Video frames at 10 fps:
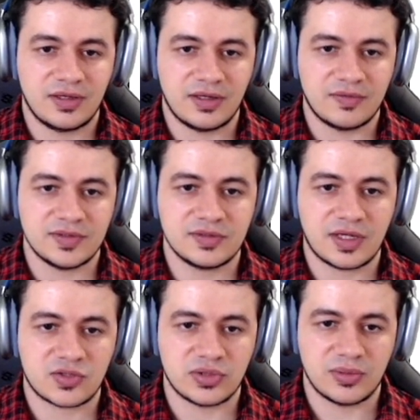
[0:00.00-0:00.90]
this
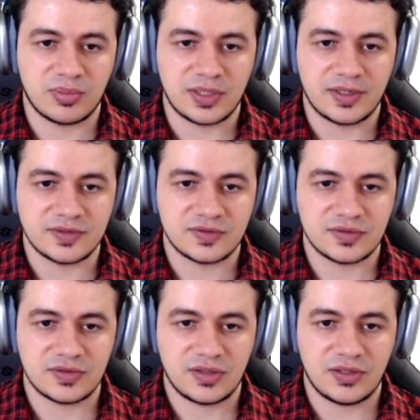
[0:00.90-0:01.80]
actually applies
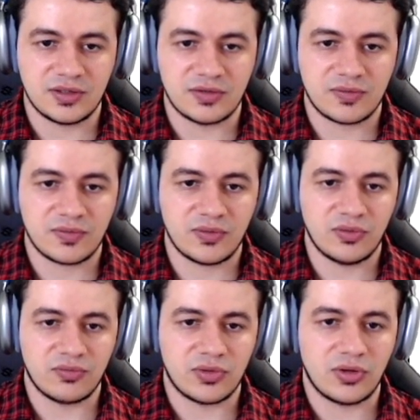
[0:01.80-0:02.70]
here
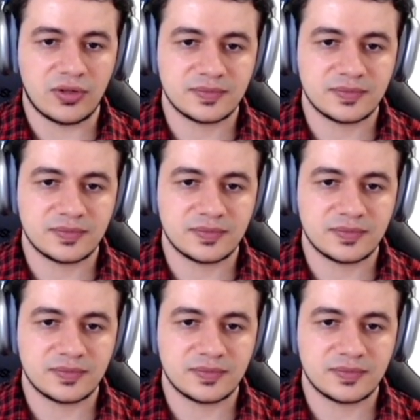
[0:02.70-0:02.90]
overall.